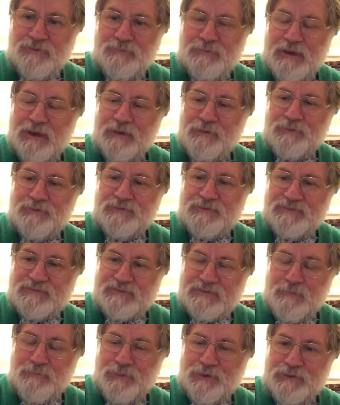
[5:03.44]
migrant is
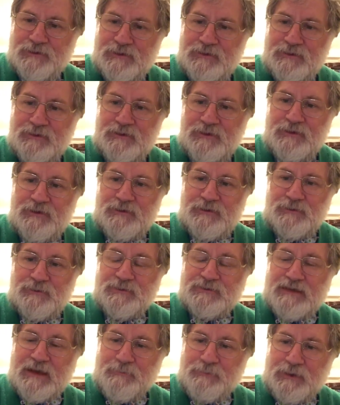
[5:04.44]
somebody
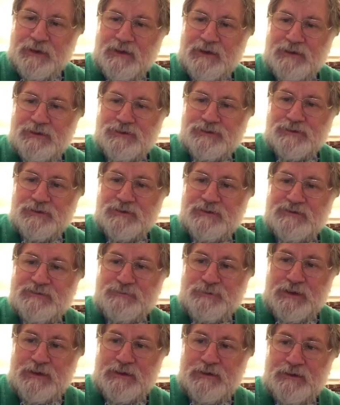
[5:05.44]
whose application has
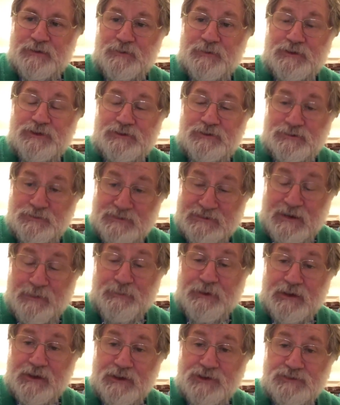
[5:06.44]
been whose
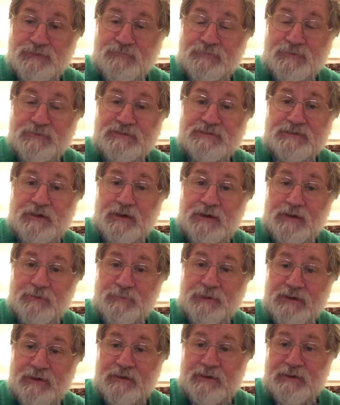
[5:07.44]
application for
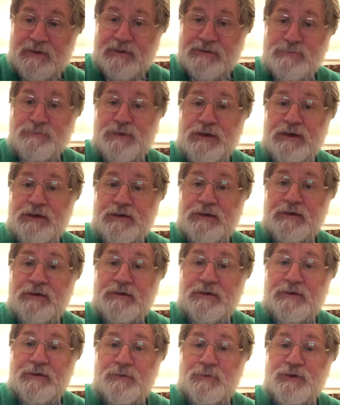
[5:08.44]
asylum has been
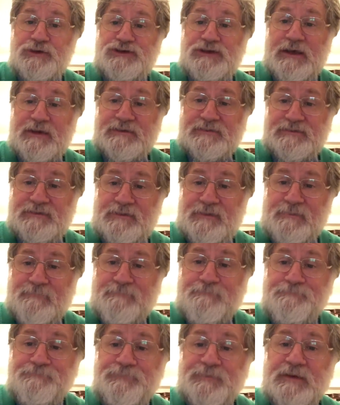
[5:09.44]
rejected.
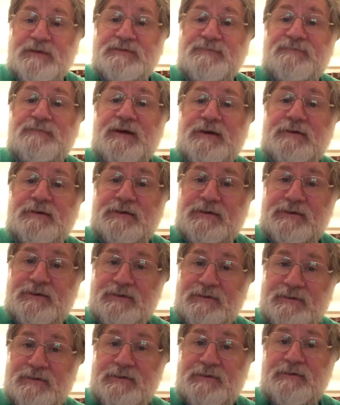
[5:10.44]
It's very,
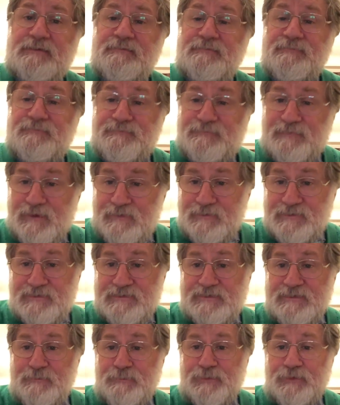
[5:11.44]
very
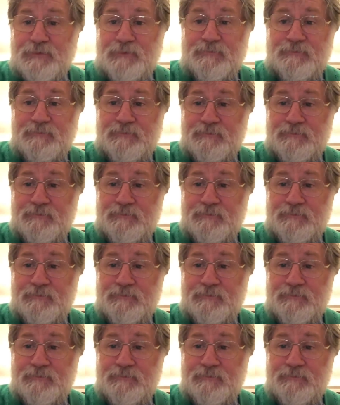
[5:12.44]
simple.